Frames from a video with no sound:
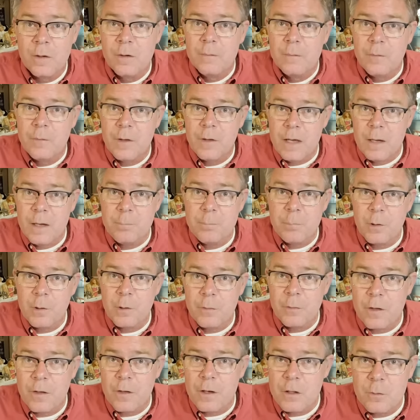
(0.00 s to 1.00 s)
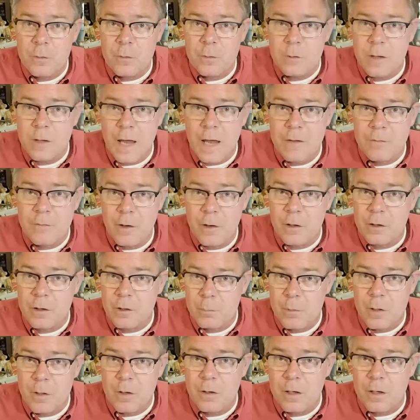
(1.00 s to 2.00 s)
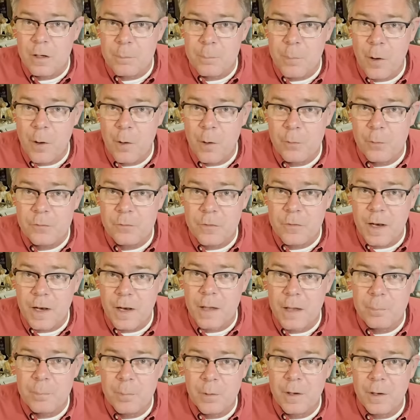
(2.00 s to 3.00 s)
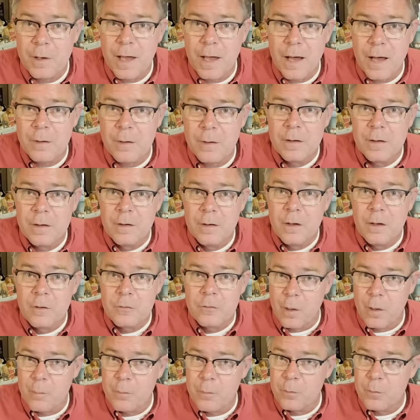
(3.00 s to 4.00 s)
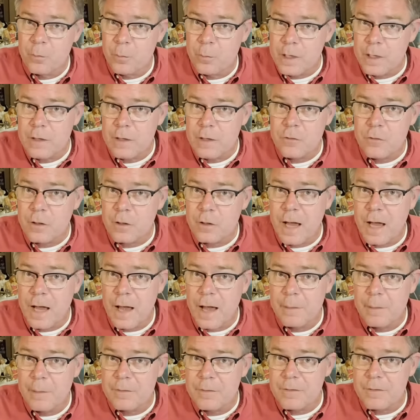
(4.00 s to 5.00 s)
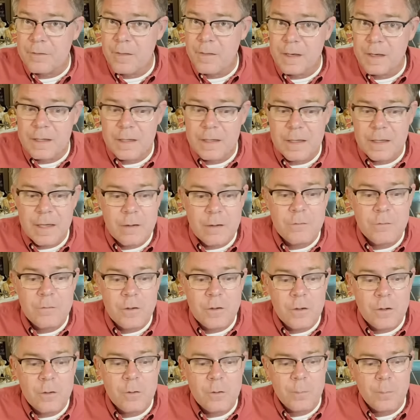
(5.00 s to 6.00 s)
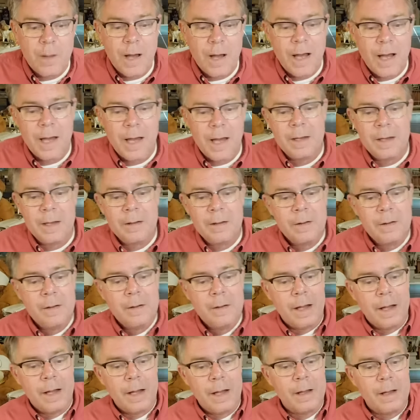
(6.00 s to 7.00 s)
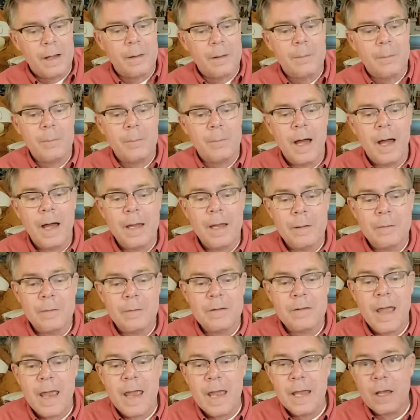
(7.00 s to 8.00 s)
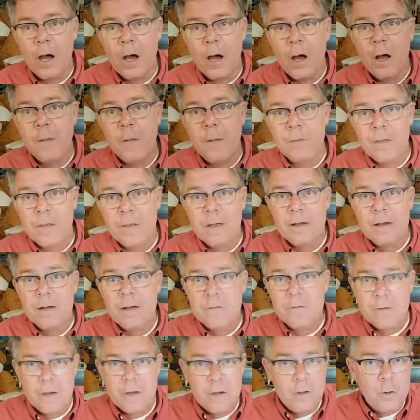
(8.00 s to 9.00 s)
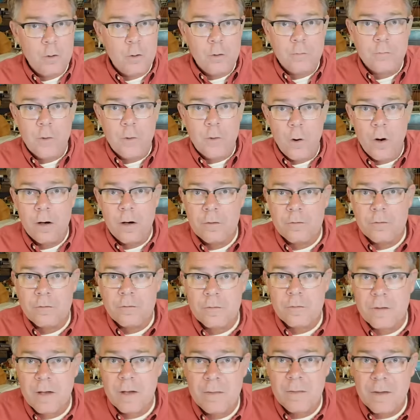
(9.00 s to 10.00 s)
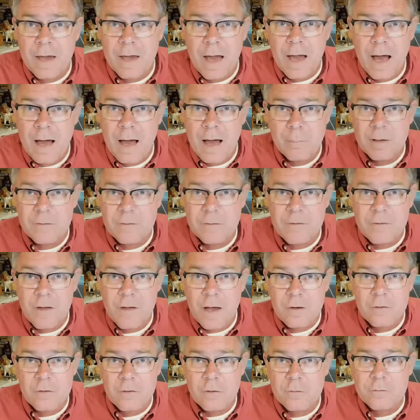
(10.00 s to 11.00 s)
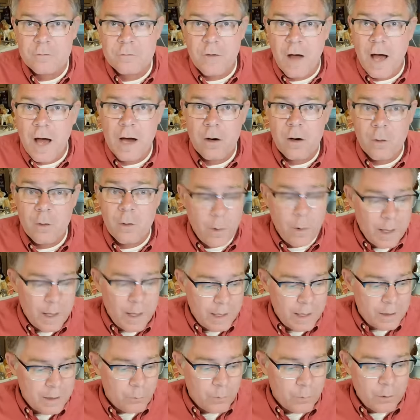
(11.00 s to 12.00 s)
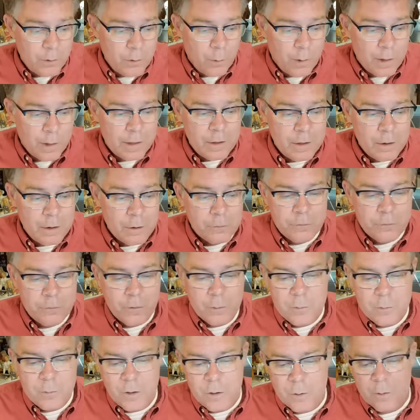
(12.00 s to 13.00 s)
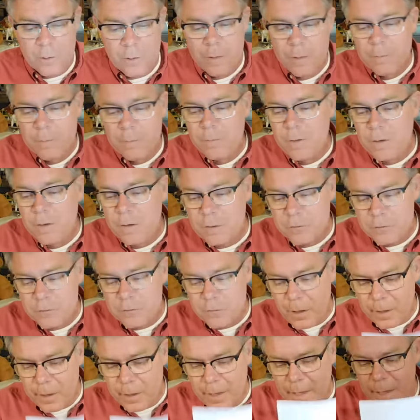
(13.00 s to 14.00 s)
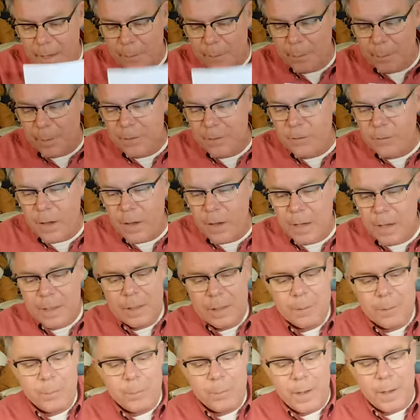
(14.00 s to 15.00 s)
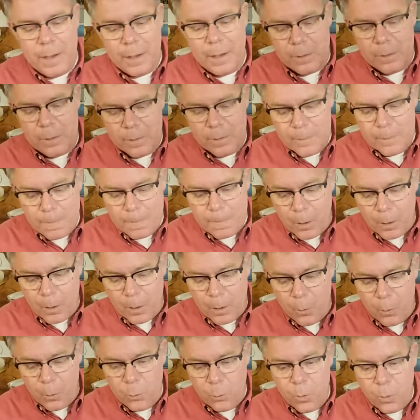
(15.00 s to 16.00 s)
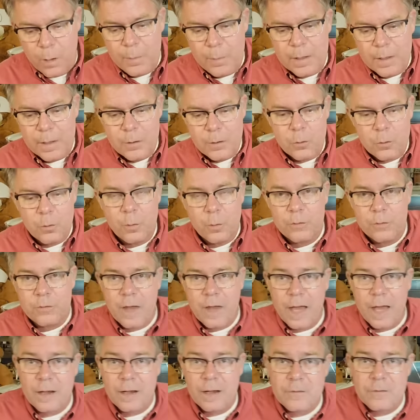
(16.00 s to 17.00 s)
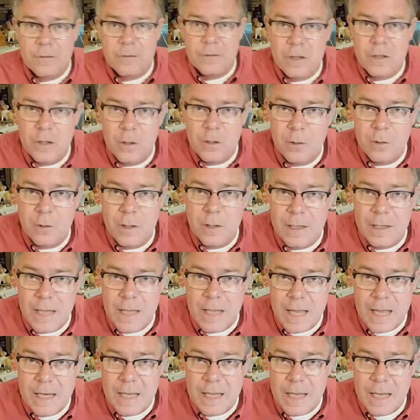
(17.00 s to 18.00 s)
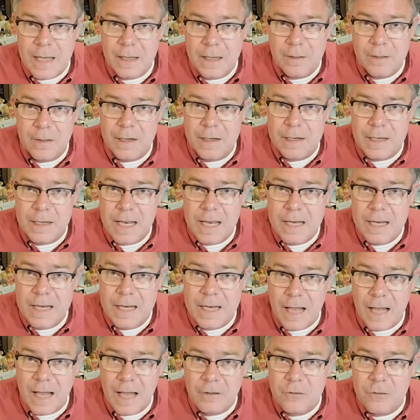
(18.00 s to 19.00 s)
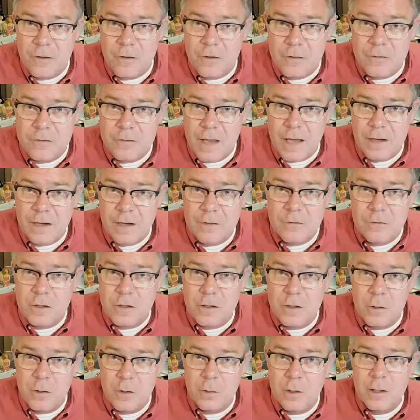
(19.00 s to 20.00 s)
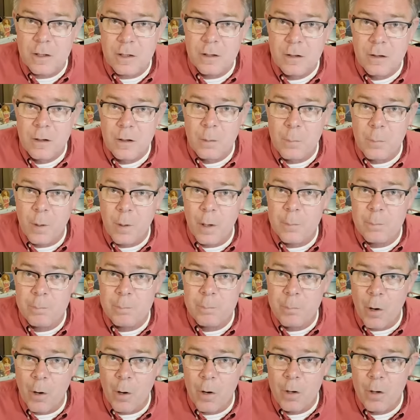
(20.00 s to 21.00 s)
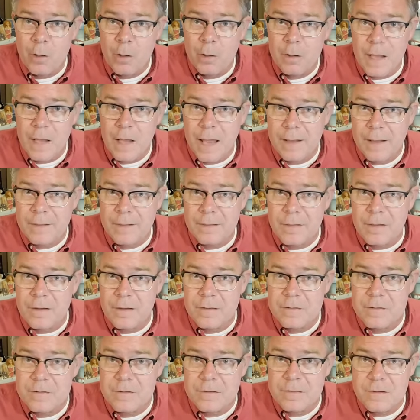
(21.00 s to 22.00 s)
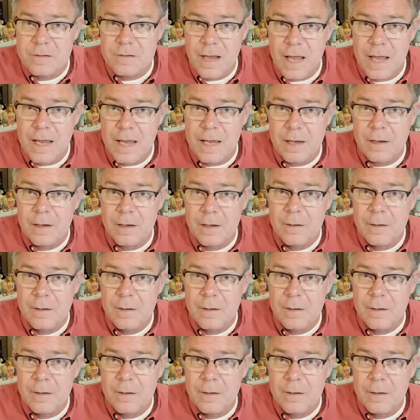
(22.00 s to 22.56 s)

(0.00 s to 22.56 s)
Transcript: input that you gave on a community post that I put out. So I'm going to read your comments and then give you my uh, my take on things. And you, of course, in the comment section, fire away. We want to hear from you. Let's start out by talking about a woman who was executed in England, and not just executed, but burned at the stake.